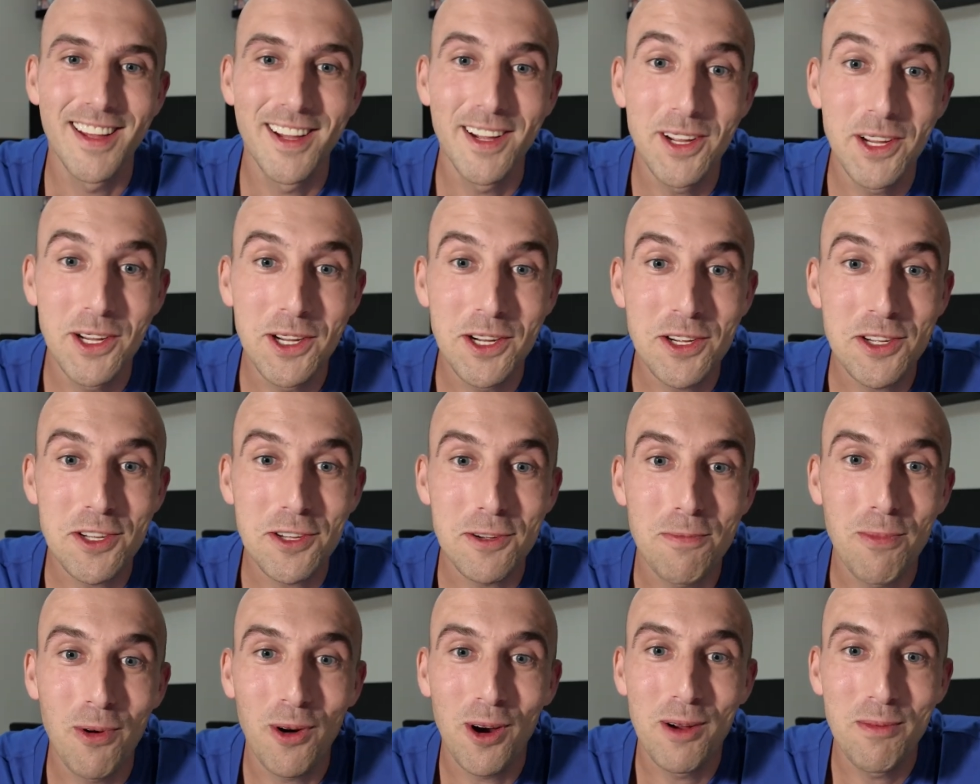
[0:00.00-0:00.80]
Your
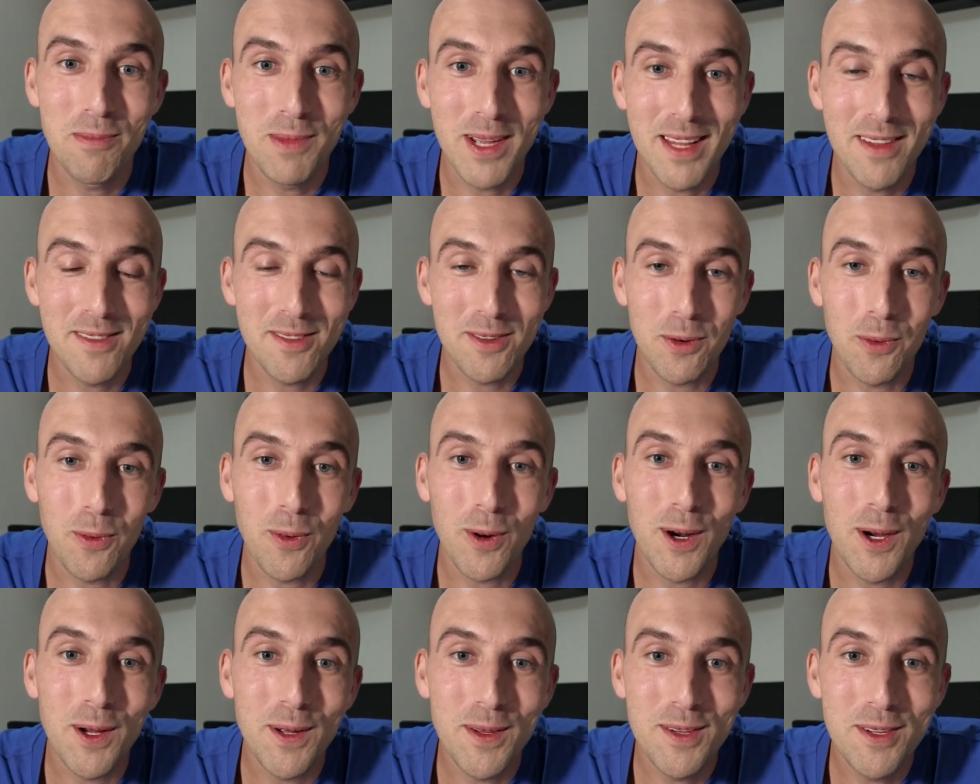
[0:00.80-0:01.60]
support means the
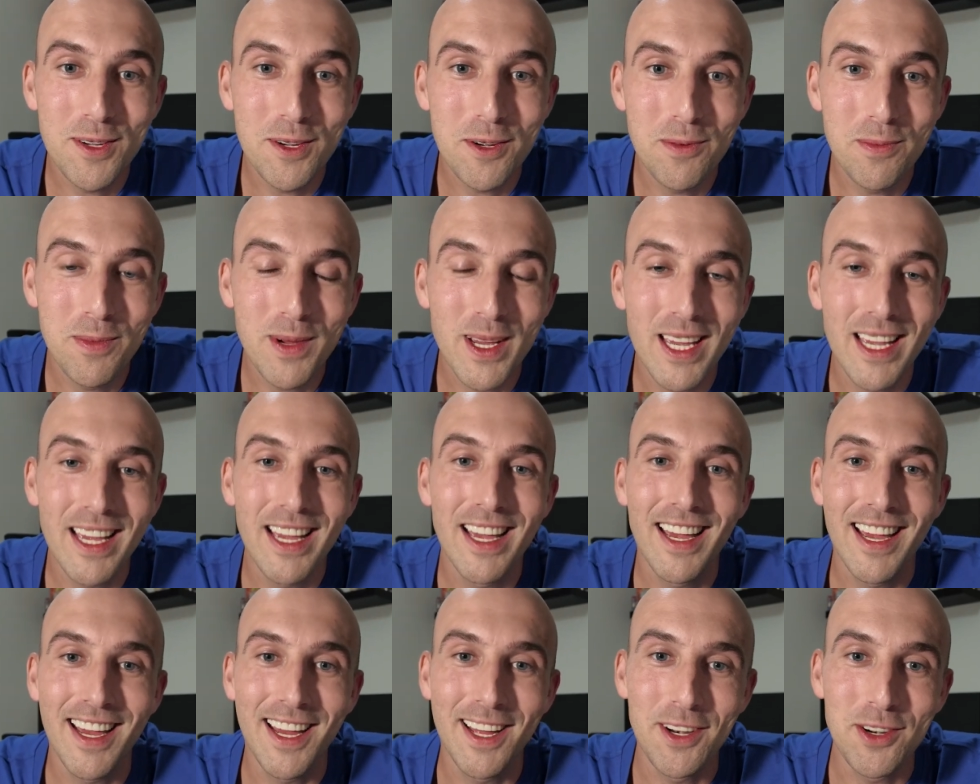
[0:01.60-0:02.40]
world to me
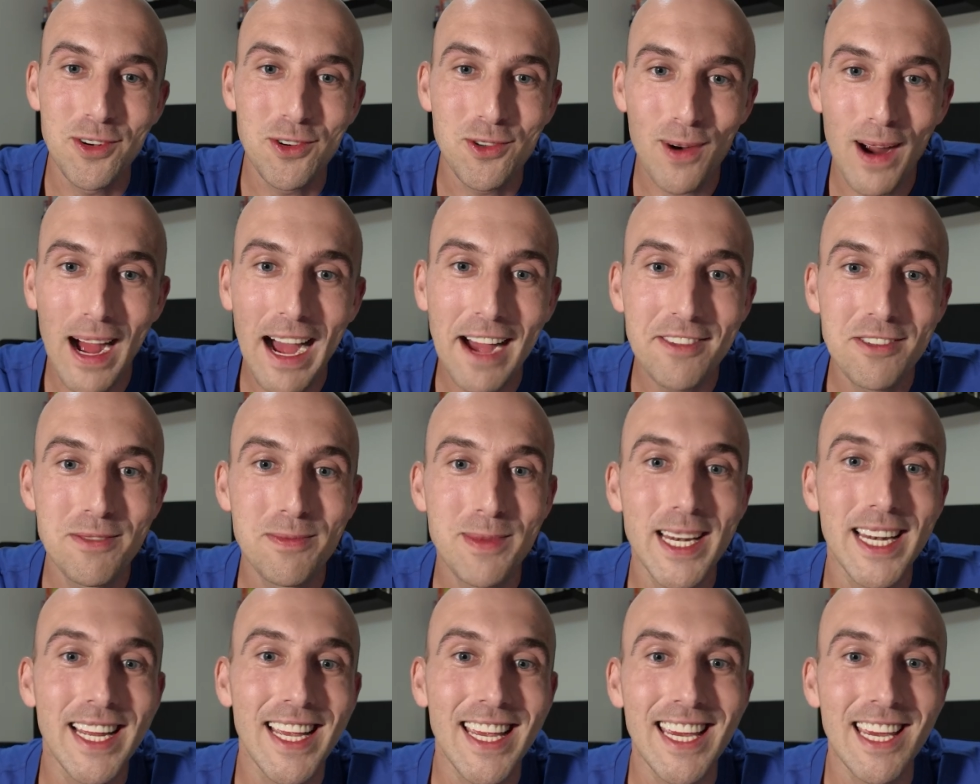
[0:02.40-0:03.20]
and drives
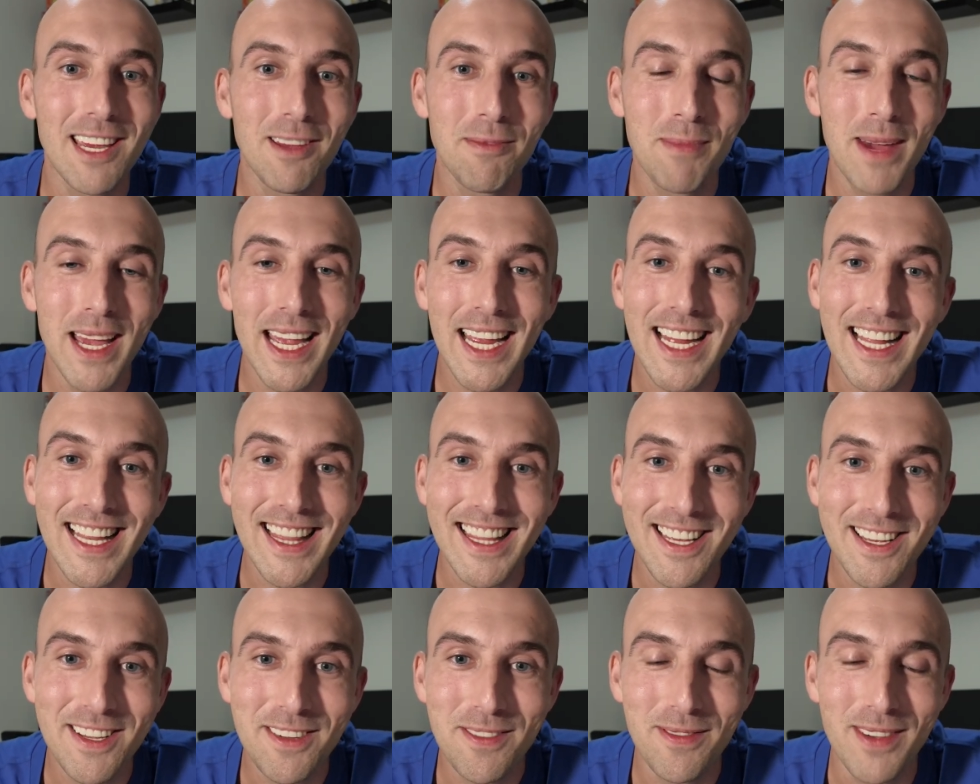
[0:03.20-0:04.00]
me to keep making
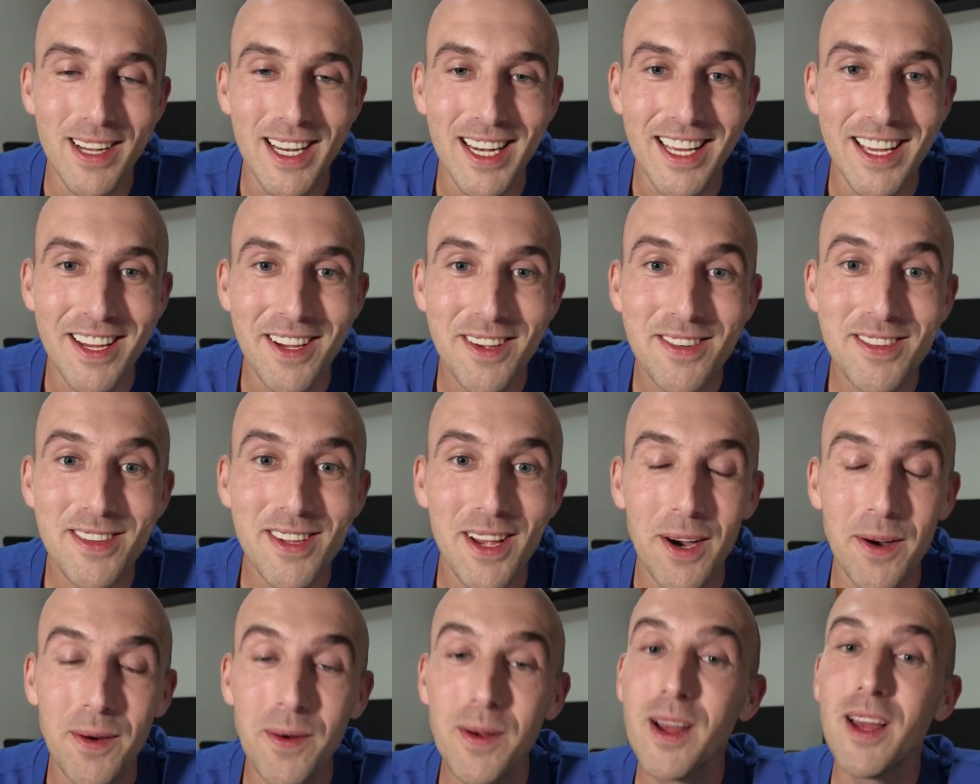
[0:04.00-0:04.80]
these videos.
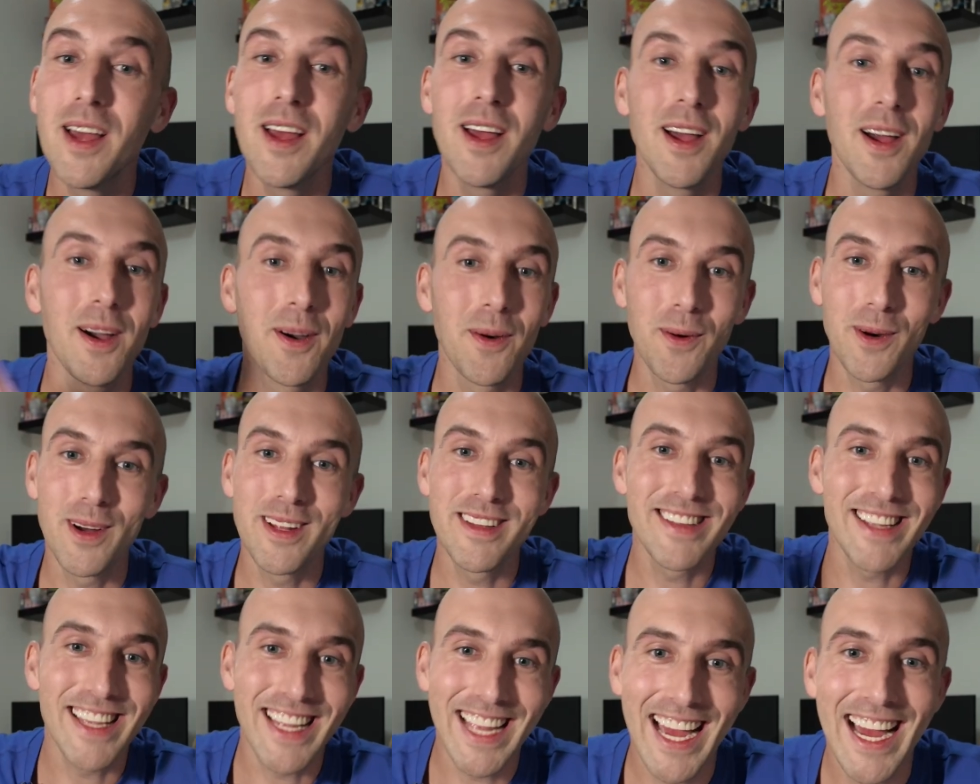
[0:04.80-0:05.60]
So
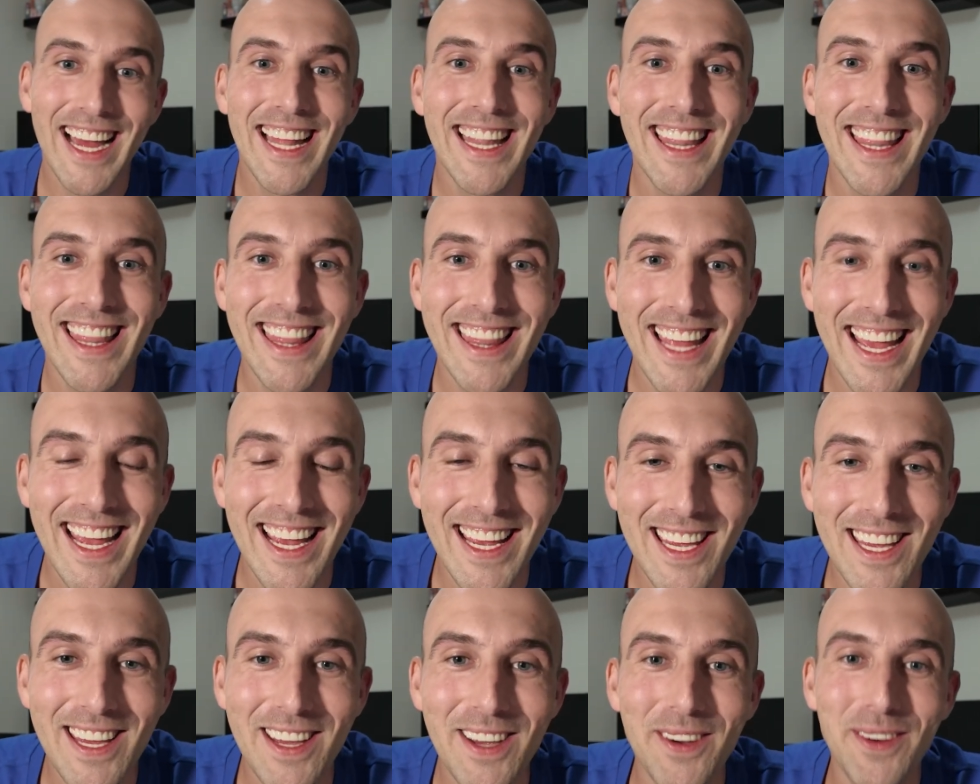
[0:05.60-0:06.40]
once again,
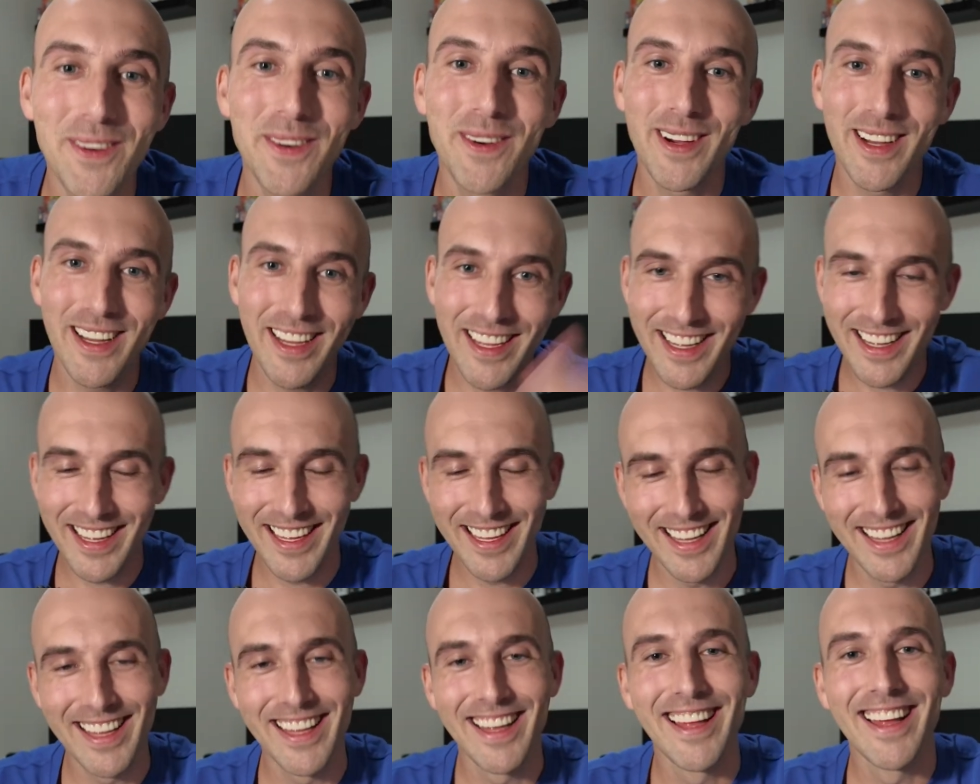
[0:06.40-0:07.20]
thank you,
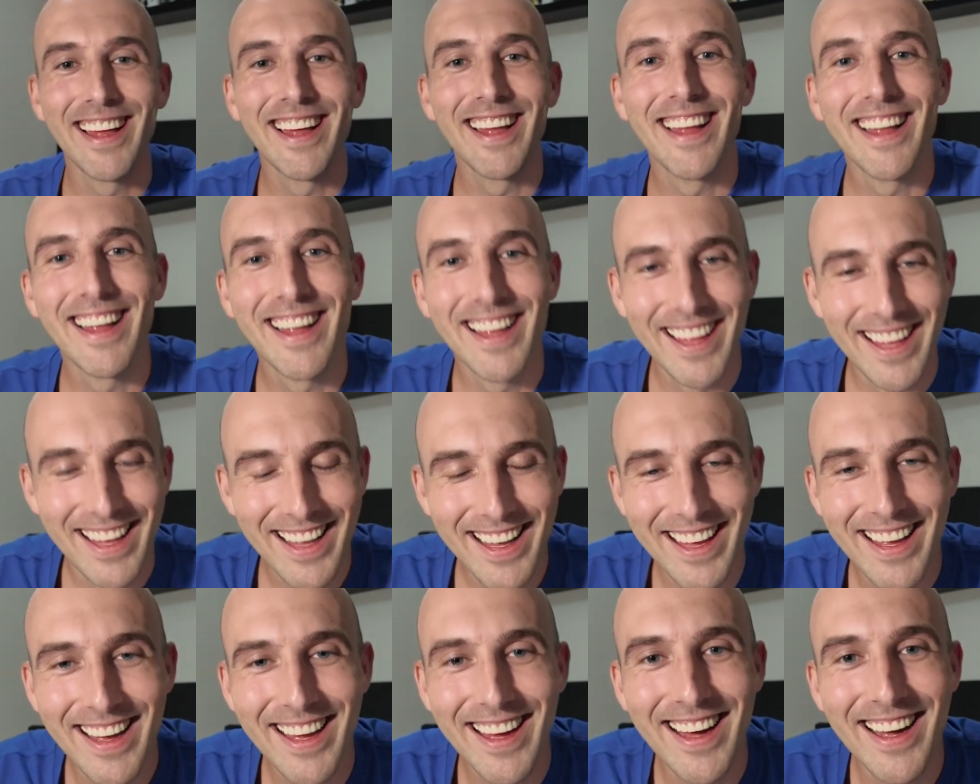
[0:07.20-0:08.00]

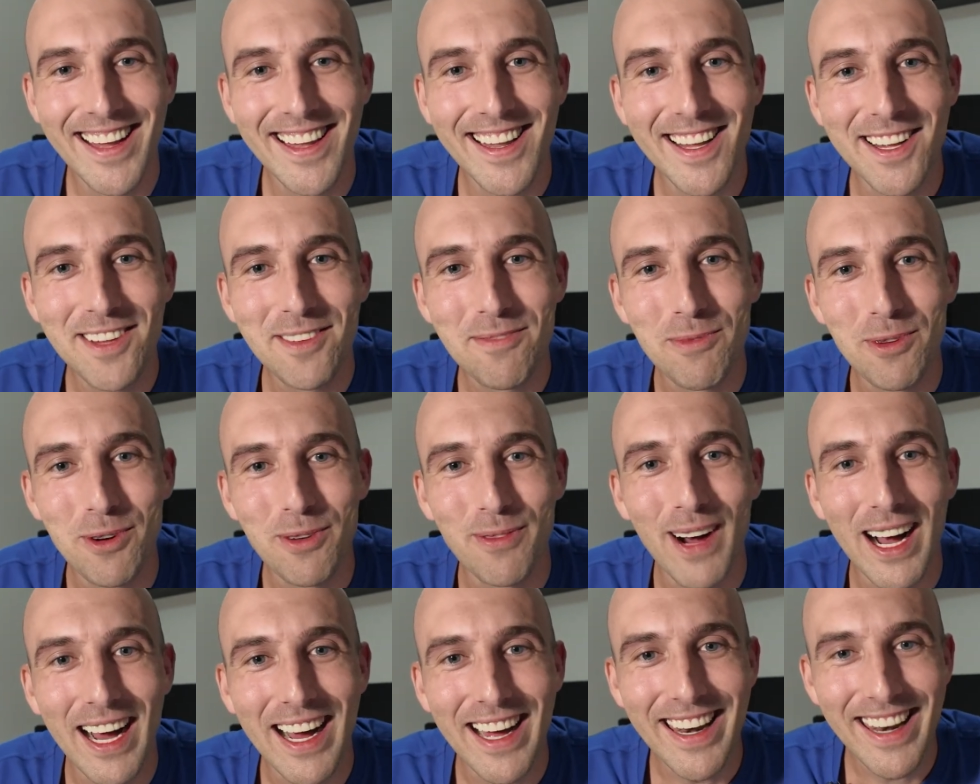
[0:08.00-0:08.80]
and let's
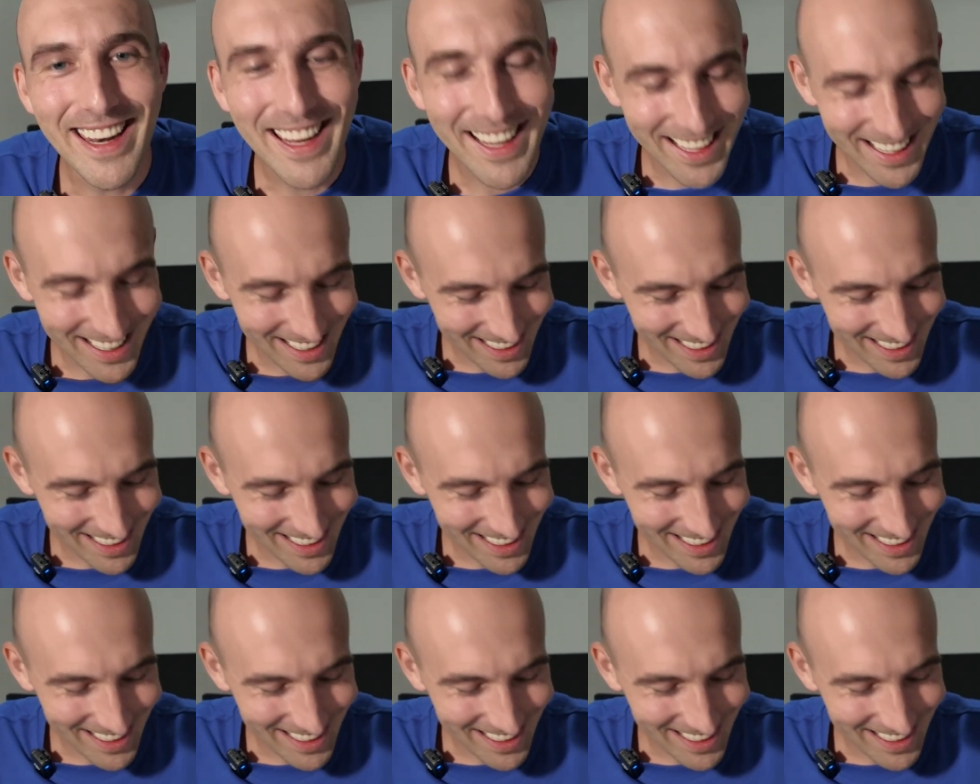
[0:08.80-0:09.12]
move on.